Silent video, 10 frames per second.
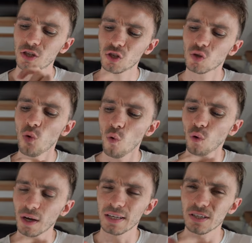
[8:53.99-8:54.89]

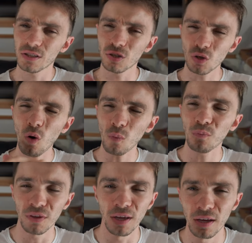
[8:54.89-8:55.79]
stalk hits the
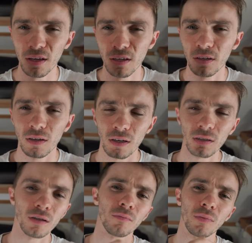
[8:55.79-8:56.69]
top there.
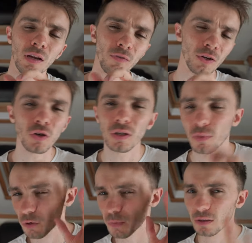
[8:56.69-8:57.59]
If I could,
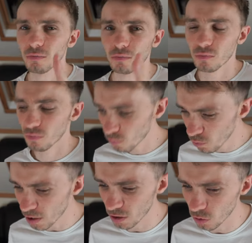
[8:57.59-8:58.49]
that would have been
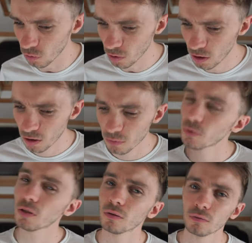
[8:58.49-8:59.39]
really cool.
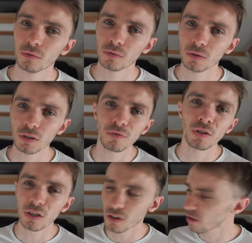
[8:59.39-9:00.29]
But live
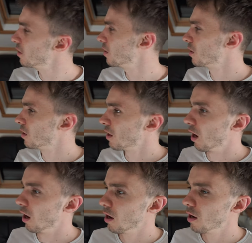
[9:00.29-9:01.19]
and learn.
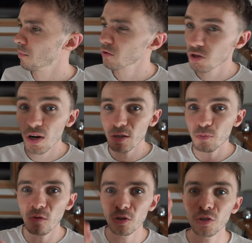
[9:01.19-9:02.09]
So let's
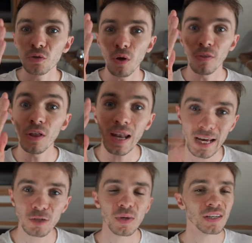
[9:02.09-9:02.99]
move on to the
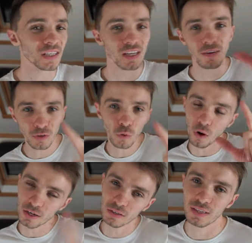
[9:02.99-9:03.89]
last bit to see if you
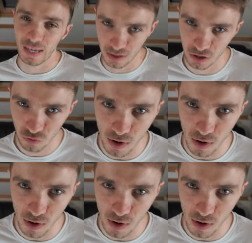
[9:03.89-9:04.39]
got any of the answers